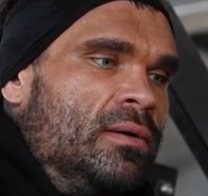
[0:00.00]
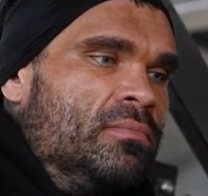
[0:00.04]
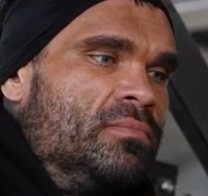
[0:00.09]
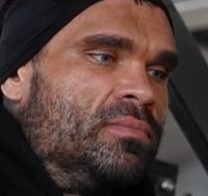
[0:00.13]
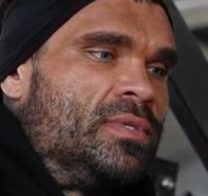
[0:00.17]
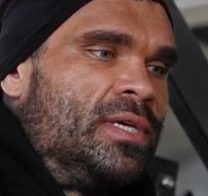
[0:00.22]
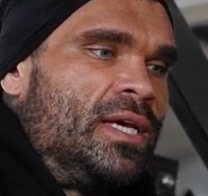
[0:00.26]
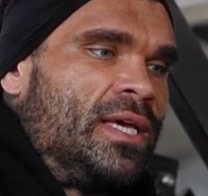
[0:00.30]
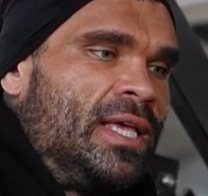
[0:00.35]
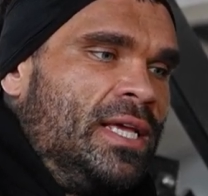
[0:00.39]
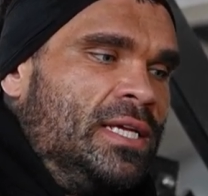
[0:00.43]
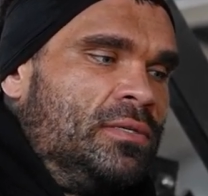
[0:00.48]

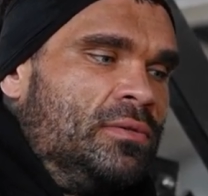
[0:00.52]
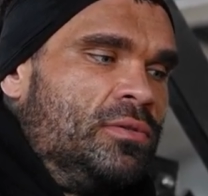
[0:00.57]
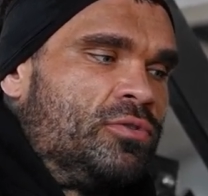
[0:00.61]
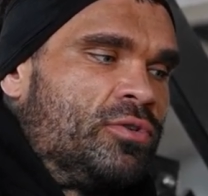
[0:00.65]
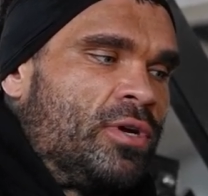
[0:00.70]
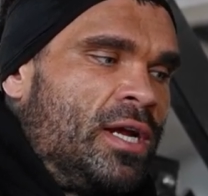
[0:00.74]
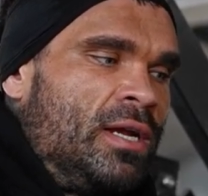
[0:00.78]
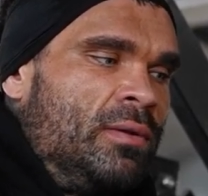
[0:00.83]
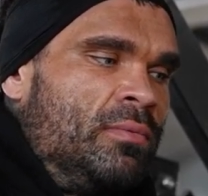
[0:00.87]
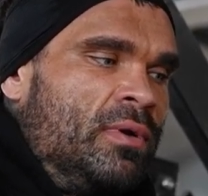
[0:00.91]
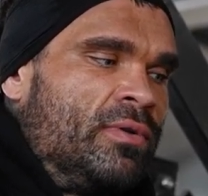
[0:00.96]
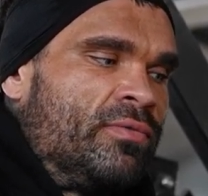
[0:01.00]
take it easy to
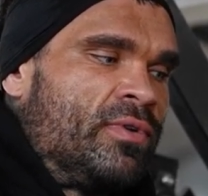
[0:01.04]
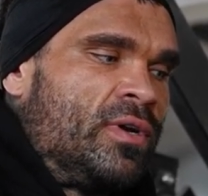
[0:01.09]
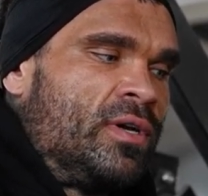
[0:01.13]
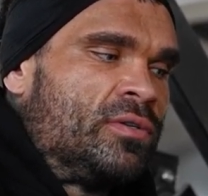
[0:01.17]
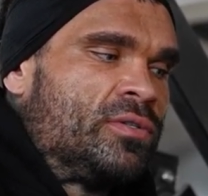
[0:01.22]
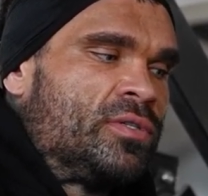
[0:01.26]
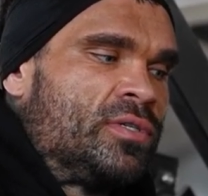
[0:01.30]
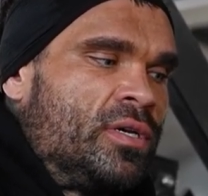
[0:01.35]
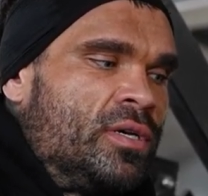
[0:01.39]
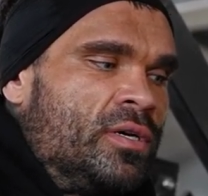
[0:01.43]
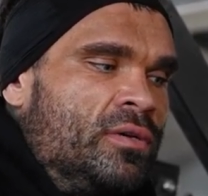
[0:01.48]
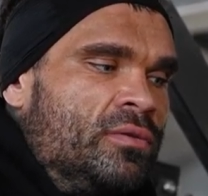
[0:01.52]
train, whatever else.
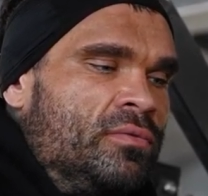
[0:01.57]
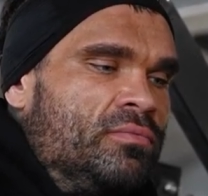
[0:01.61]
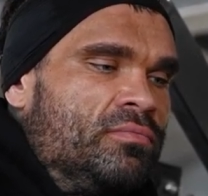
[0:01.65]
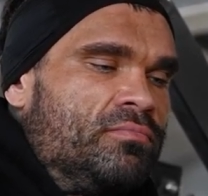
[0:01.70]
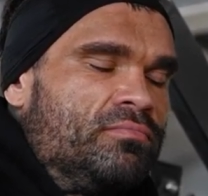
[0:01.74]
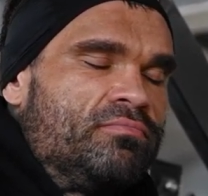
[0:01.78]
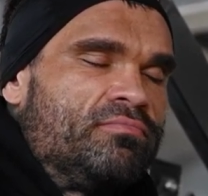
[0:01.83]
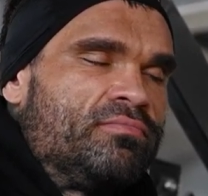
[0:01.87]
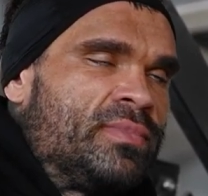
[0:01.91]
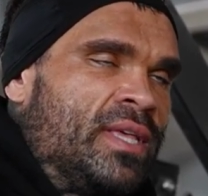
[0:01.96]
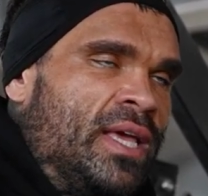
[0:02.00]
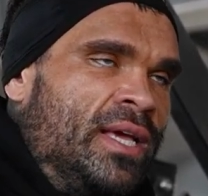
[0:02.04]
So
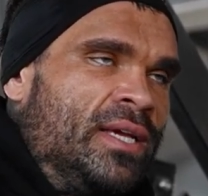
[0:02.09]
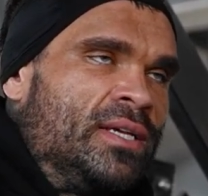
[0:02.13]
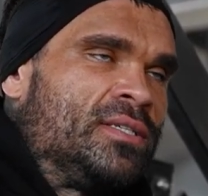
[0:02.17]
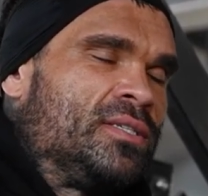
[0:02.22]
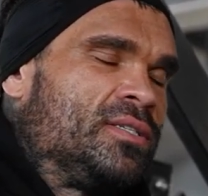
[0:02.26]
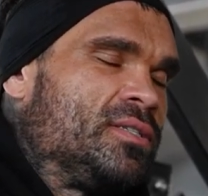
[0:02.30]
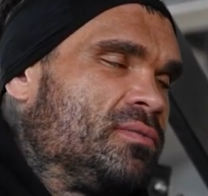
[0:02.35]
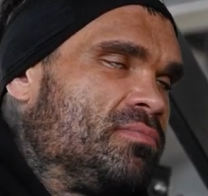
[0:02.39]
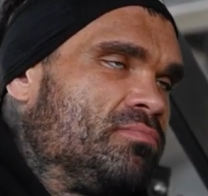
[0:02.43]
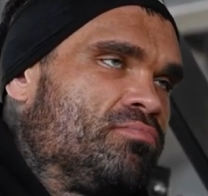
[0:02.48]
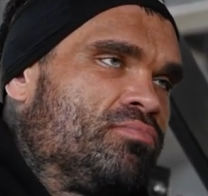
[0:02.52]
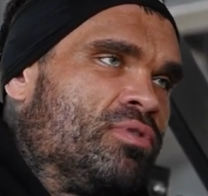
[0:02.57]

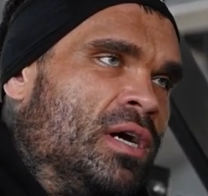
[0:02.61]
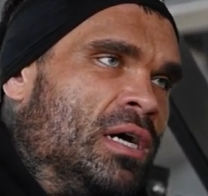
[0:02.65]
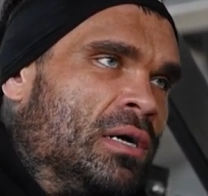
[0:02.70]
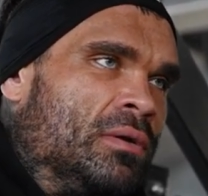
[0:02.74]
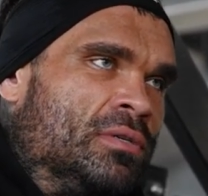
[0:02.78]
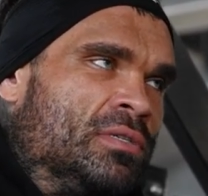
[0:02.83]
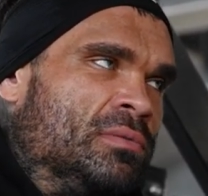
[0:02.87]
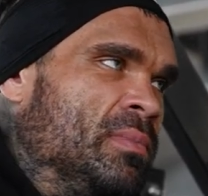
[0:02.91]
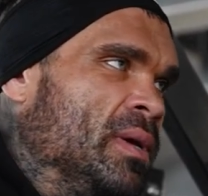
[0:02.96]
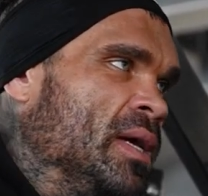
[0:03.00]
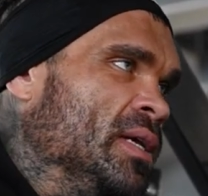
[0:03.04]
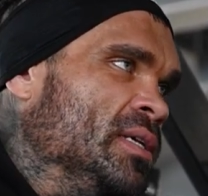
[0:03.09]
thanks, Prague was
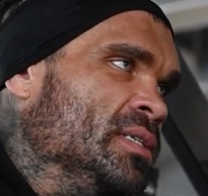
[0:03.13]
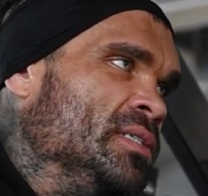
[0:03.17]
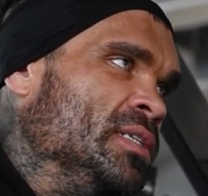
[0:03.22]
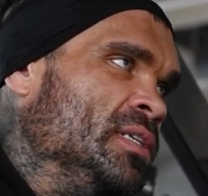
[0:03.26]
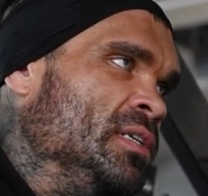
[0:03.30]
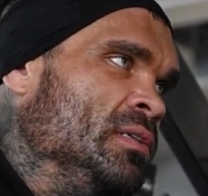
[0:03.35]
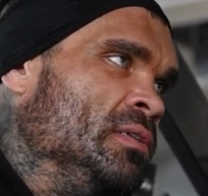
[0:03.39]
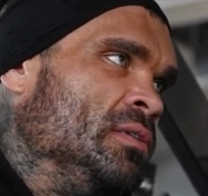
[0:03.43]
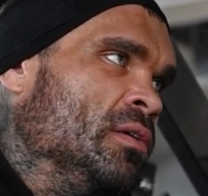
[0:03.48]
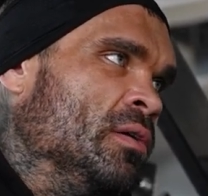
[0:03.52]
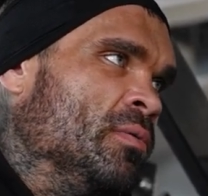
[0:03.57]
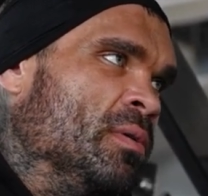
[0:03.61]

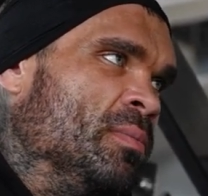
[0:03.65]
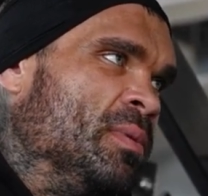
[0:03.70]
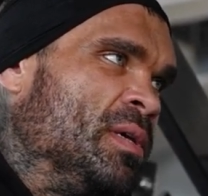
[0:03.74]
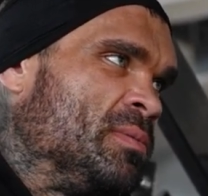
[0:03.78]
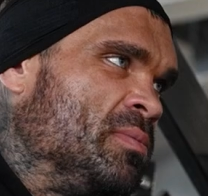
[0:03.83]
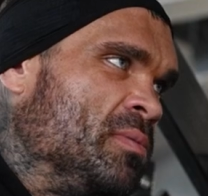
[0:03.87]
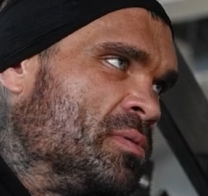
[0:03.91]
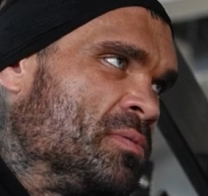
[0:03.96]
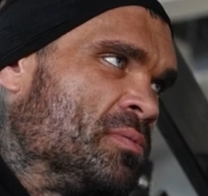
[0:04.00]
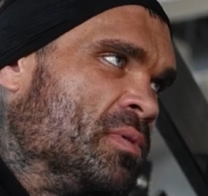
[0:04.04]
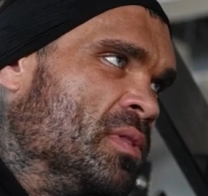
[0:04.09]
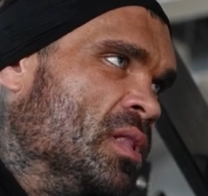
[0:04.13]
amazing, you know, one of the best
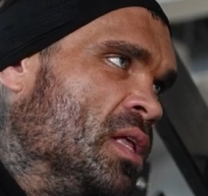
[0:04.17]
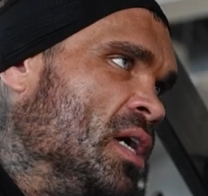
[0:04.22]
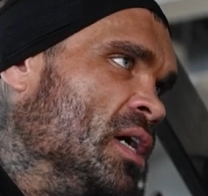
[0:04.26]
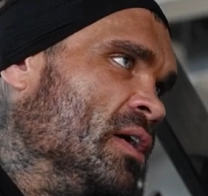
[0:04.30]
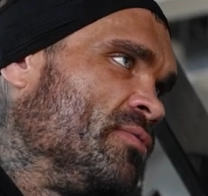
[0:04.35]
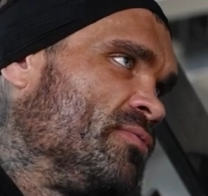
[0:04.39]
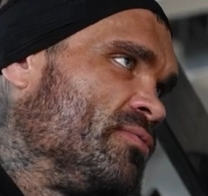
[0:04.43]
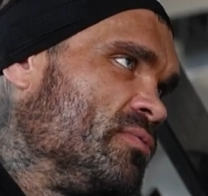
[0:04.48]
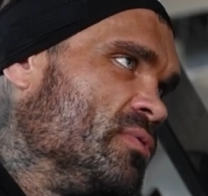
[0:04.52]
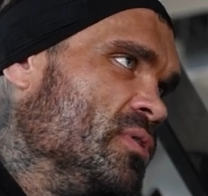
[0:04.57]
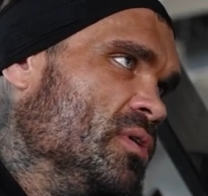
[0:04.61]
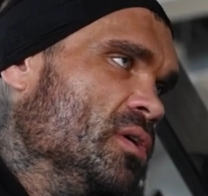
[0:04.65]
memories of my
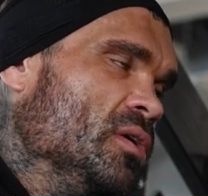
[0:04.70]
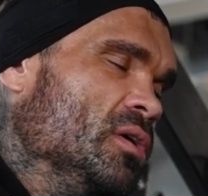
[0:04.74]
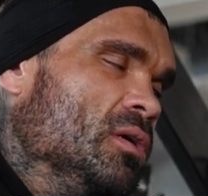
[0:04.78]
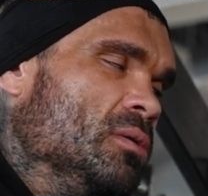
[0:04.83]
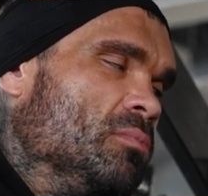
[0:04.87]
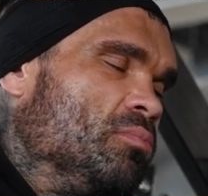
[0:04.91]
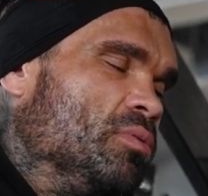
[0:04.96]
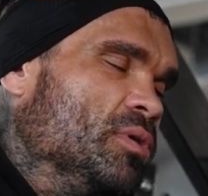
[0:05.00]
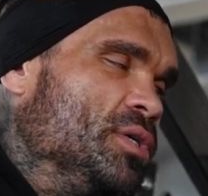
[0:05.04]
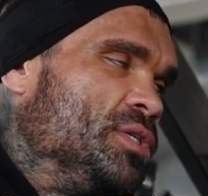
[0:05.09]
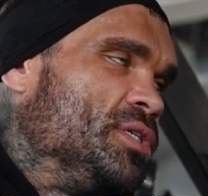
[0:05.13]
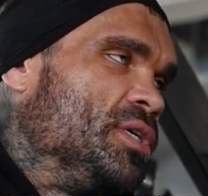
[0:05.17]
life.
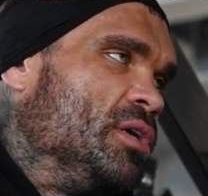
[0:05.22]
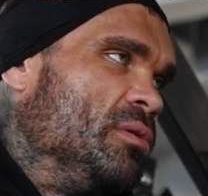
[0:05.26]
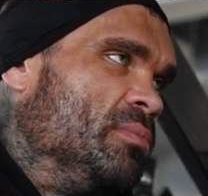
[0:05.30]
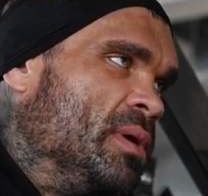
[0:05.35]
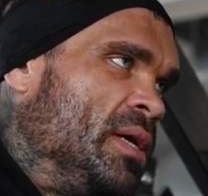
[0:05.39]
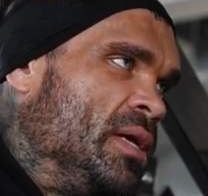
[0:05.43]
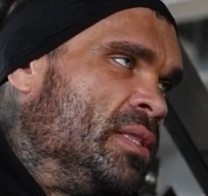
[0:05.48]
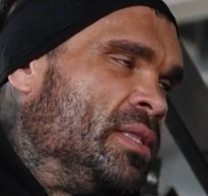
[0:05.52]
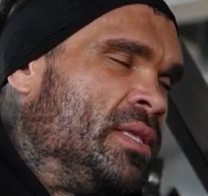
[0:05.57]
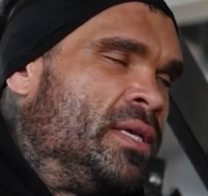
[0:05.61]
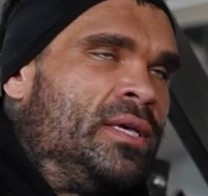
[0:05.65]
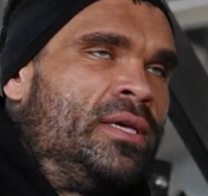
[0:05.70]
Appreciate you
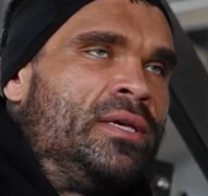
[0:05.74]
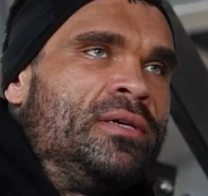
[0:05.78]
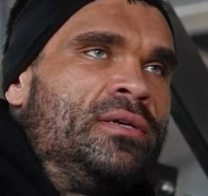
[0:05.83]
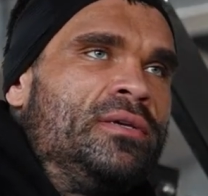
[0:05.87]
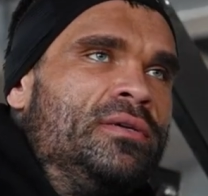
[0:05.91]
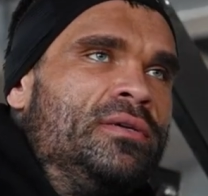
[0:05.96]
being there.